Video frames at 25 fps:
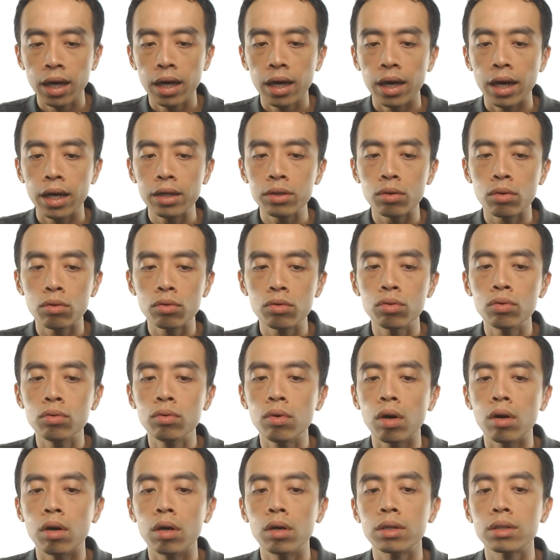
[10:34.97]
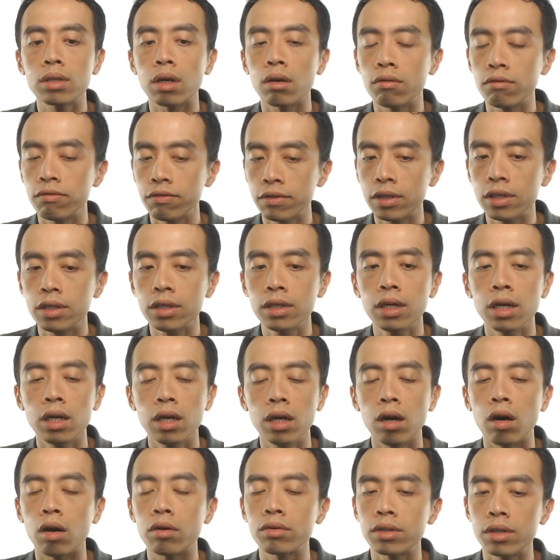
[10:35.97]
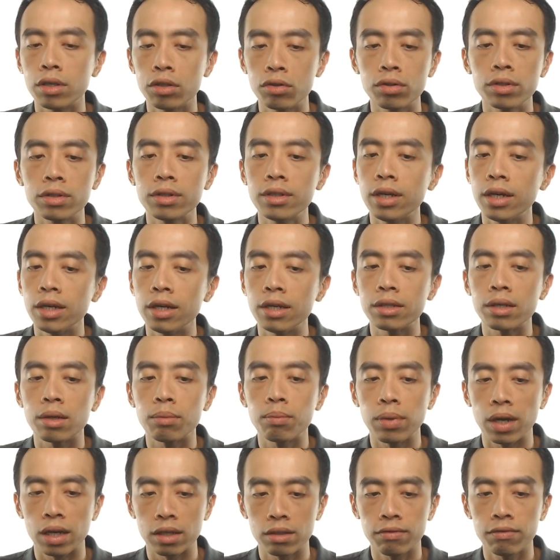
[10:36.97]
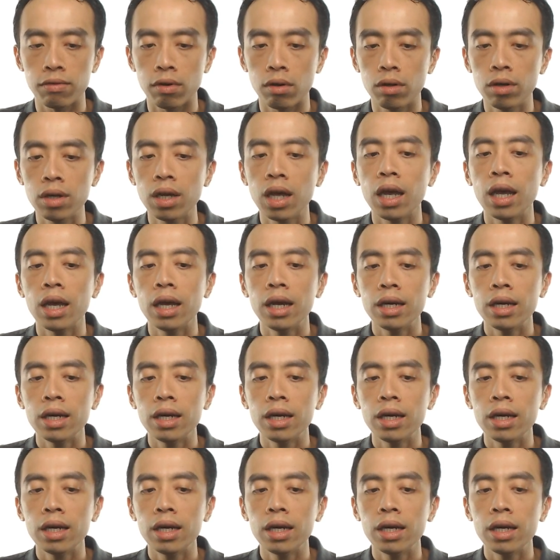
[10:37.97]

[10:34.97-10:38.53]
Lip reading: SO2 sulfur oxidation state, it is a plus 4.